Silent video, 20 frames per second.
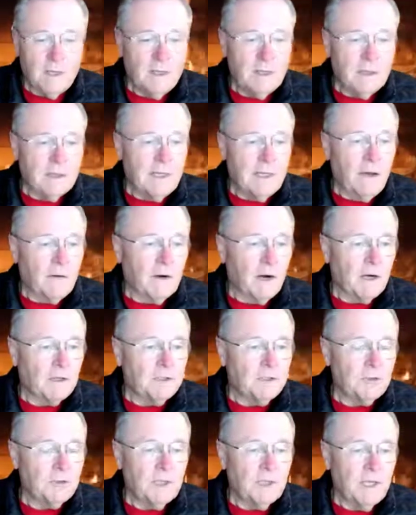Now, in our
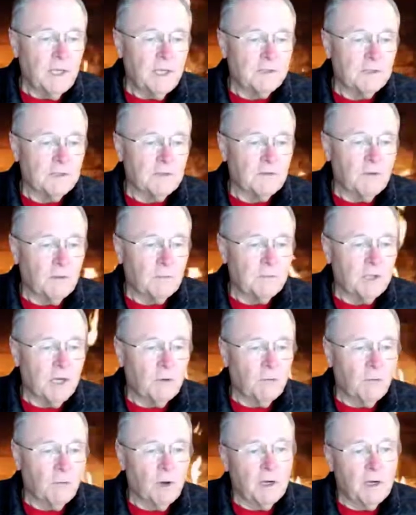two cases,
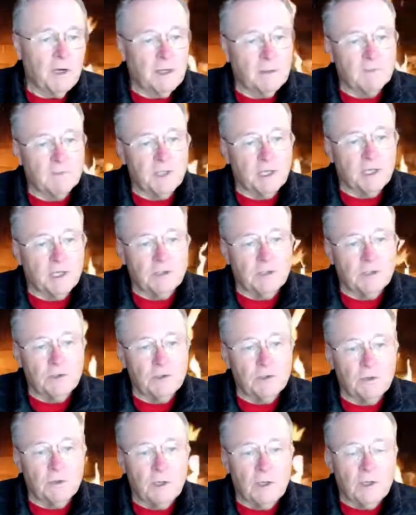MJ1 and
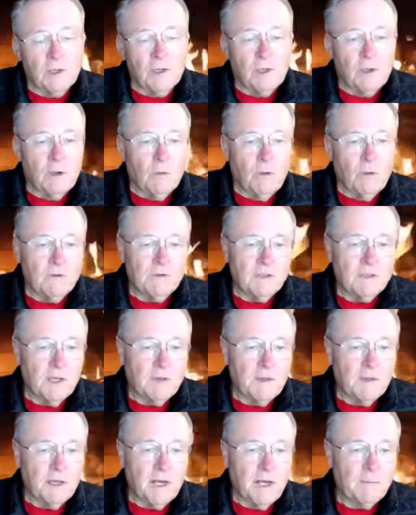MJ2, we've
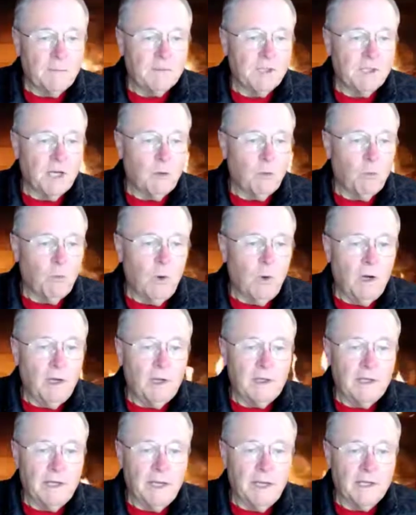said that
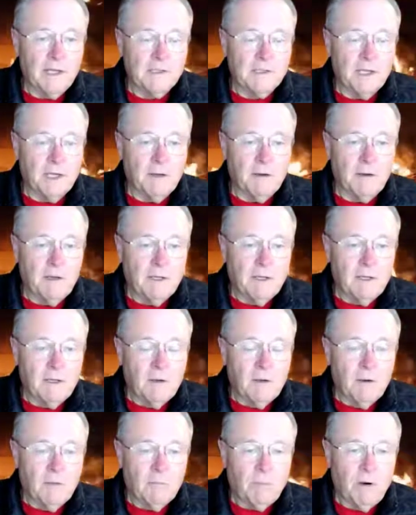MJ1 has a
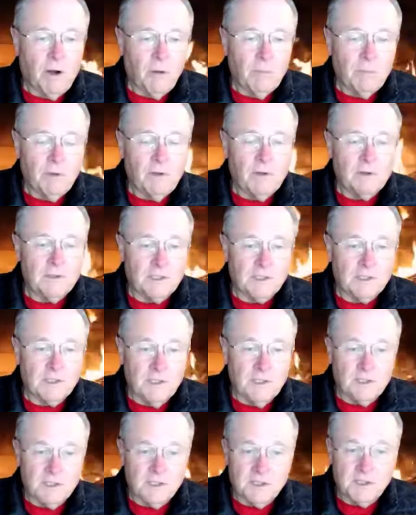probability of
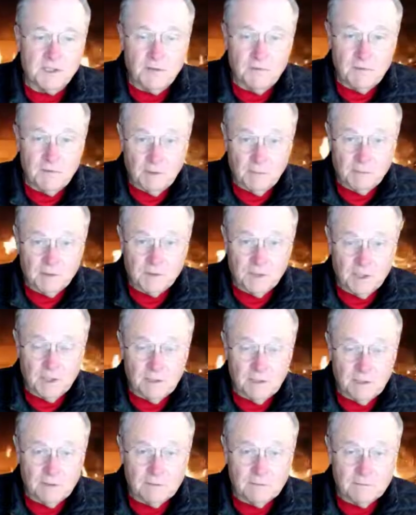success is
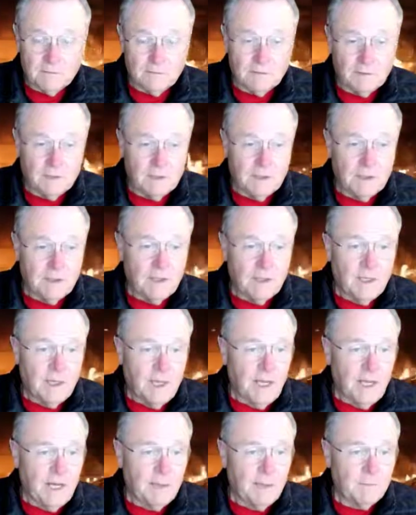70%,
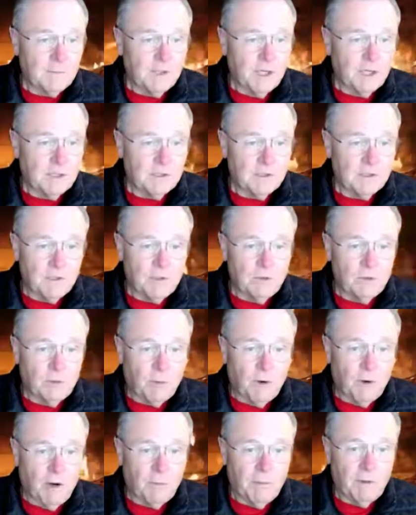and MJ2, a
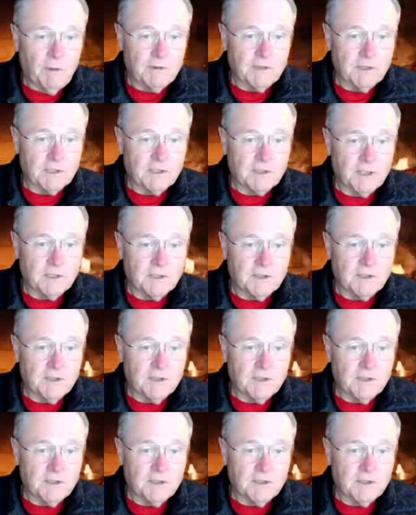probability of success is